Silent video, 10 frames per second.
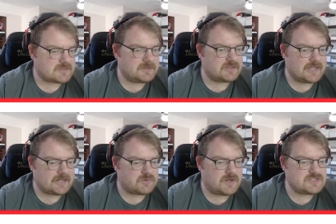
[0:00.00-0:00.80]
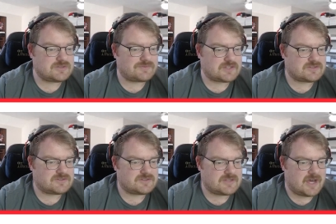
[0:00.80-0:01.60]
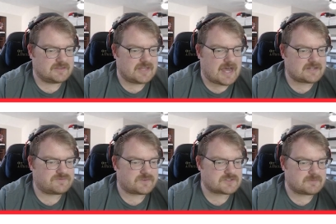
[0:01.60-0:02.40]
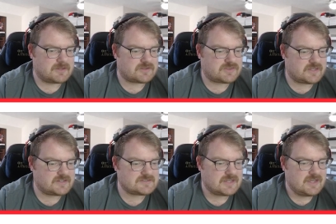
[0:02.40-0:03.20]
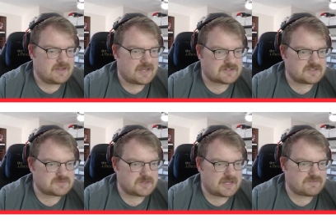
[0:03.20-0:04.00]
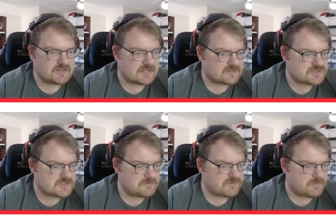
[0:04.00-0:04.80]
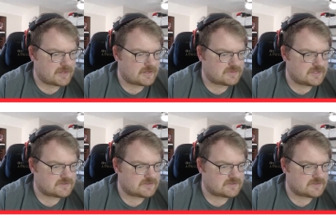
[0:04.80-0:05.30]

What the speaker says: the later ones you have to unlock for some other things. Actually, this one I have unlocked. There's some of them that I think